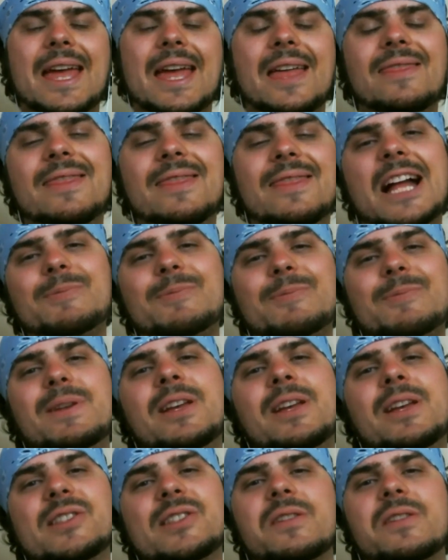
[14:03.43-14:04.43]
And that's
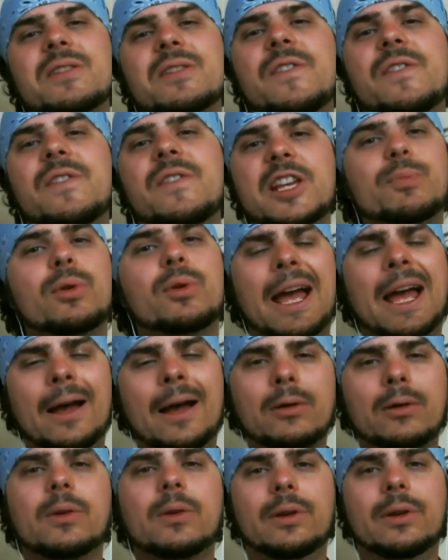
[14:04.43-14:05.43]
because of the Facebook
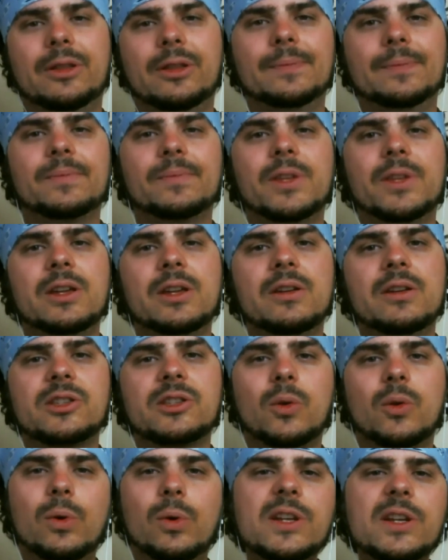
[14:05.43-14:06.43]
algorithm. So
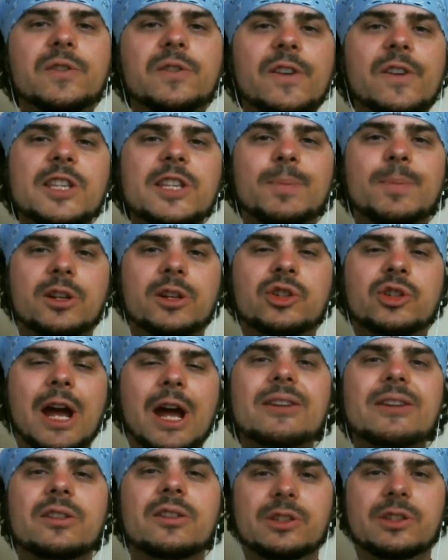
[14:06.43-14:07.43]
what is Facebook trying
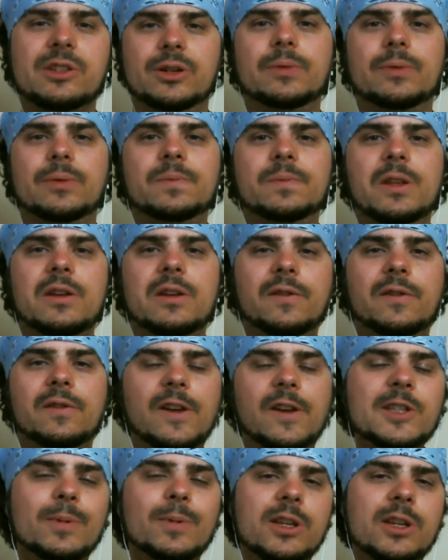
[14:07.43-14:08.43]
to do?
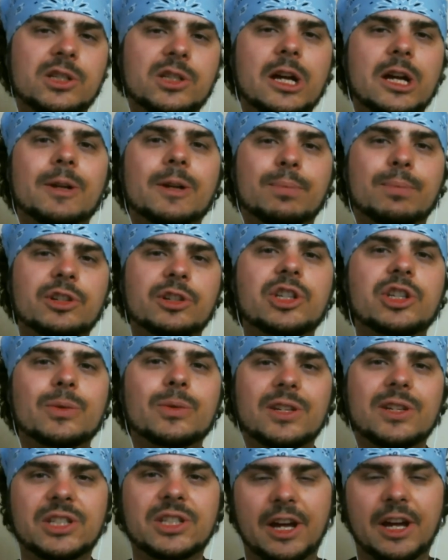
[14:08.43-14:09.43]
Facebook is trying to put you
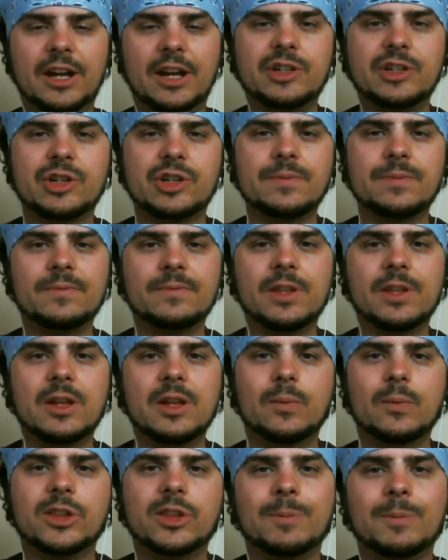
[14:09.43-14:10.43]
in touch
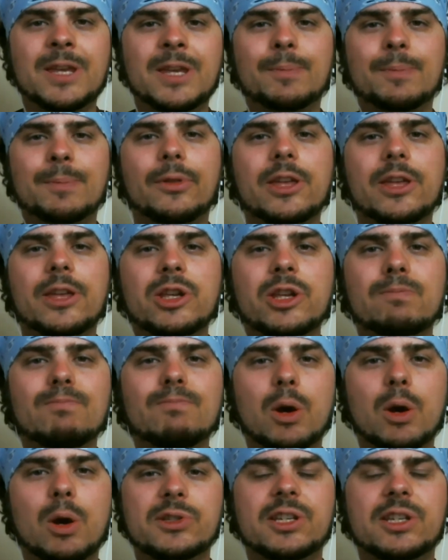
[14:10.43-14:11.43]
with the people that you
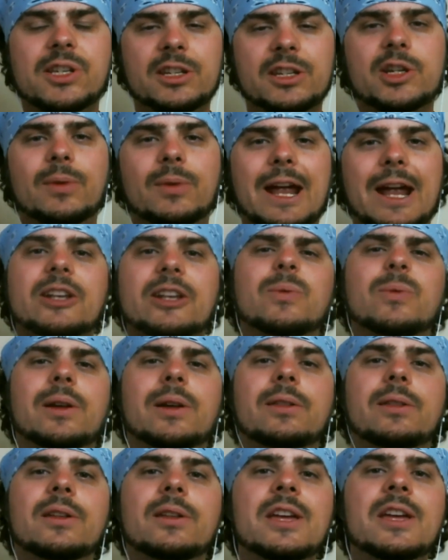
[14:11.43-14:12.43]
most interact
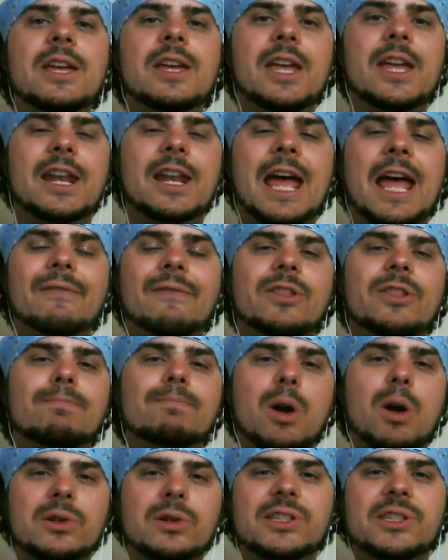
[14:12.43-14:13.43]
with and have the
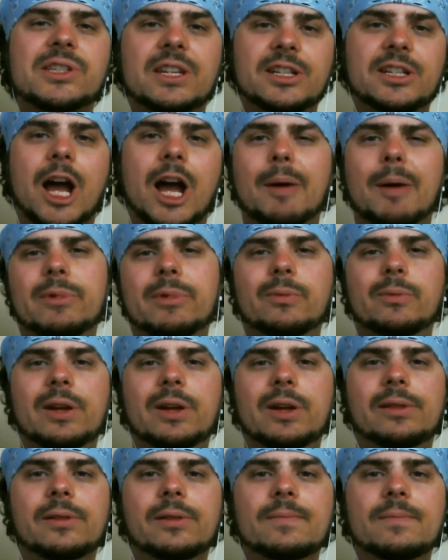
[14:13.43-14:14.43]
most in common with,
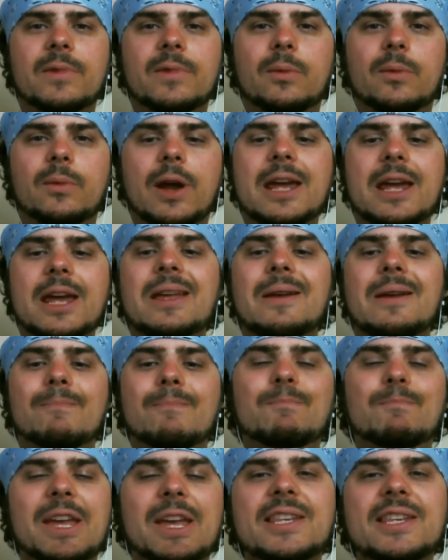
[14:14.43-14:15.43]
right?
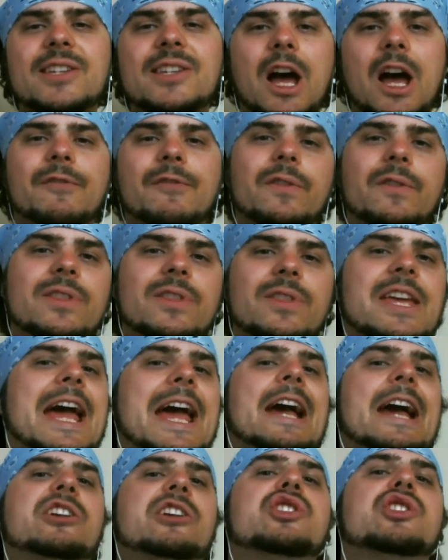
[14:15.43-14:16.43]
Based off of the
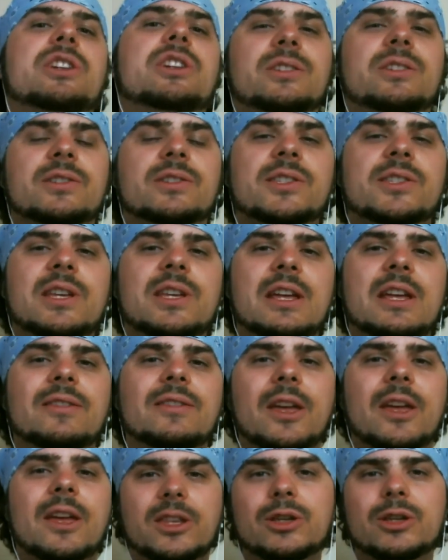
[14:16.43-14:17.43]
actions
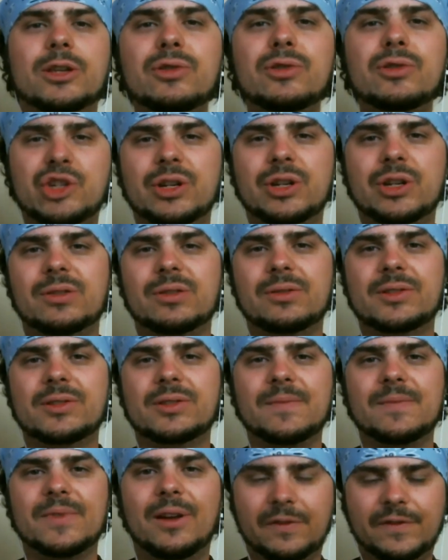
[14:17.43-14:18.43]
that you
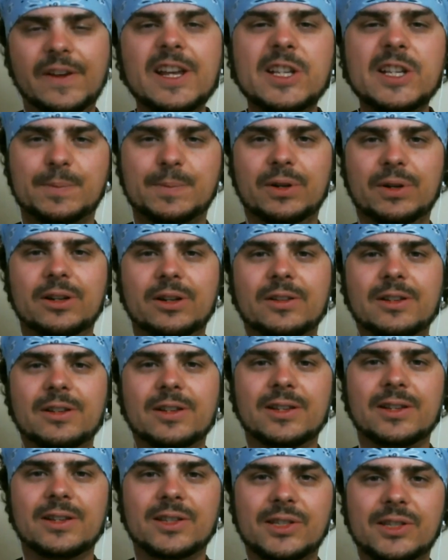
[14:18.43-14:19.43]
choose on Facebook.
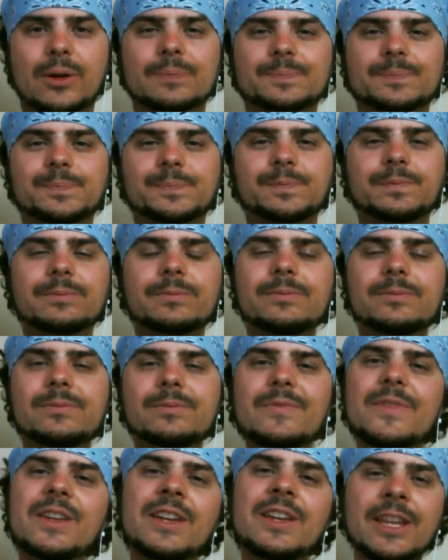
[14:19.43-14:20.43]
So
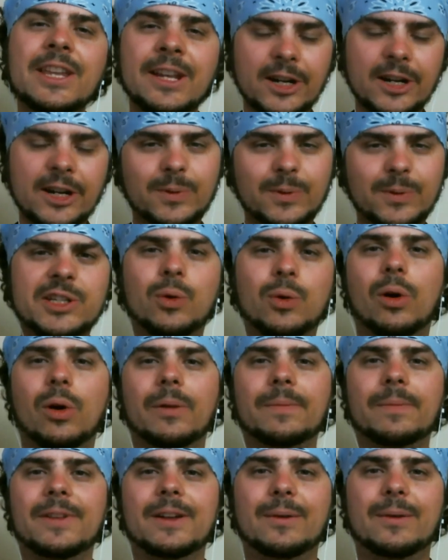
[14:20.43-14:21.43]
here's what's
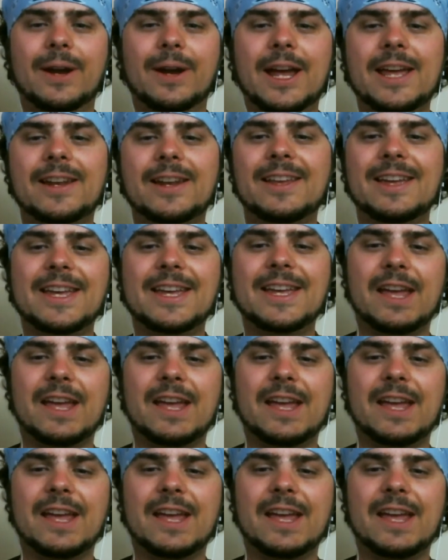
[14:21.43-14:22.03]
cool, right?